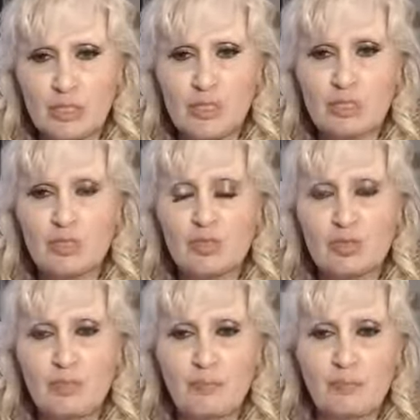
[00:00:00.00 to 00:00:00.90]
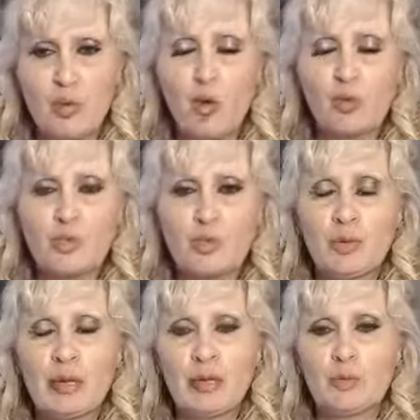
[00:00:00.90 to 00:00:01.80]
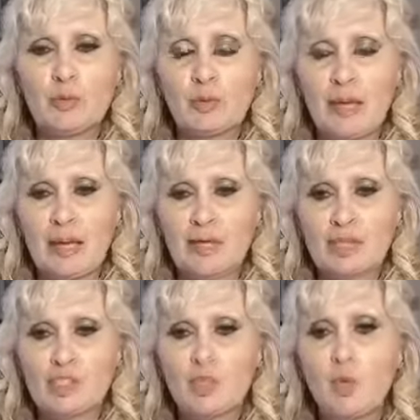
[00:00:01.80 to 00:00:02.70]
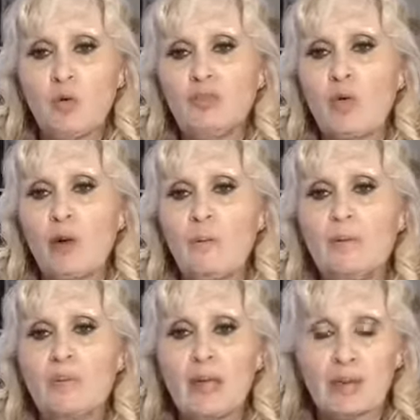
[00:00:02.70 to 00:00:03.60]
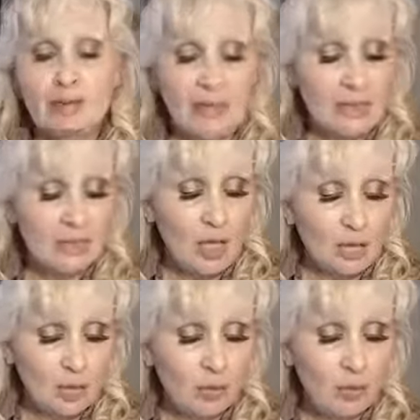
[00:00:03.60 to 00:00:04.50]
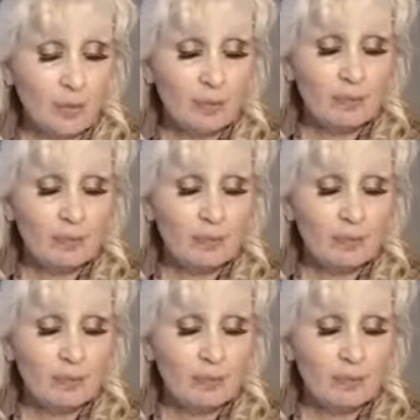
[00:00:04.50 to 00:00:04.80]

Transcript: to hold you accountable like in a school form. That's not cool.